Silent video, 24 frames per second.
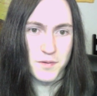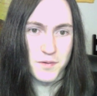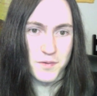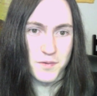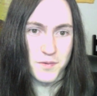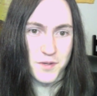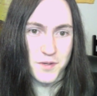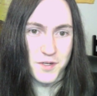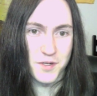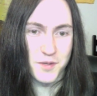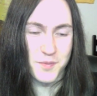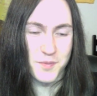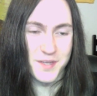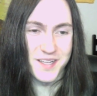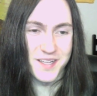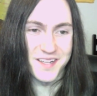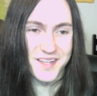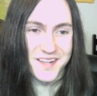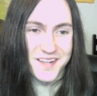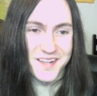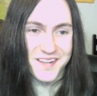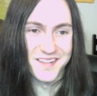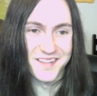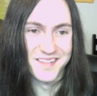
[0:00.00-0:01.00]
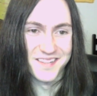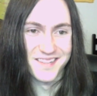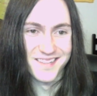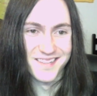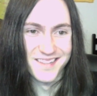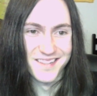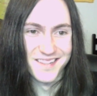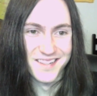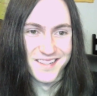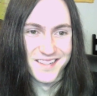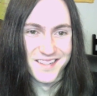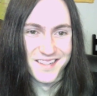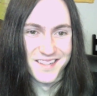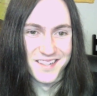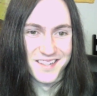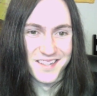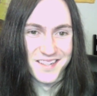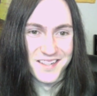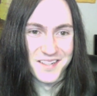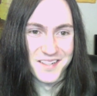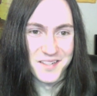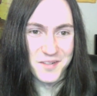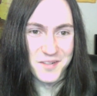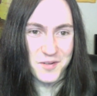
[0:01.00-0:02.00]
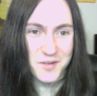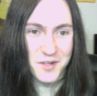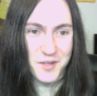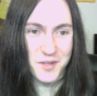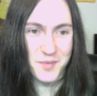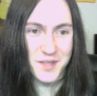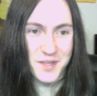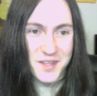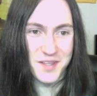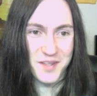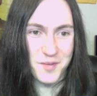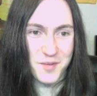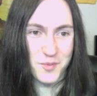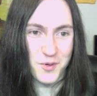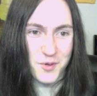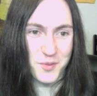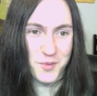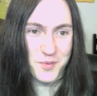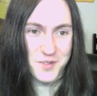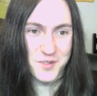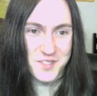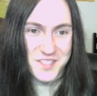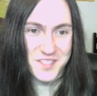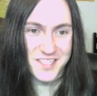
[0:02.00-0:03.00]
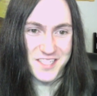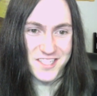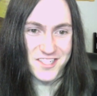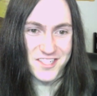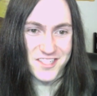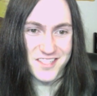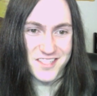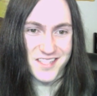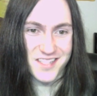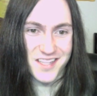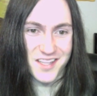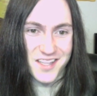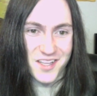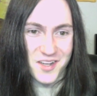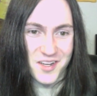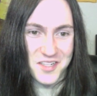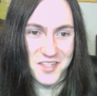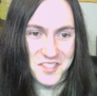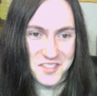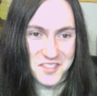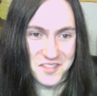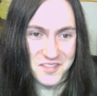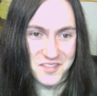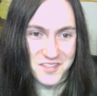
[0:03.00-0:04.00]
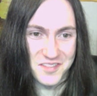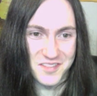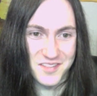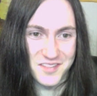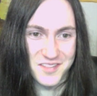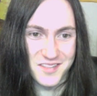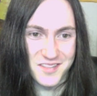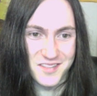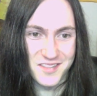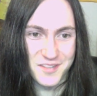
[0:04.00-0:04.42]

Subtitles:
What do you mean? What do you mean they're more prestigious than the Oscars?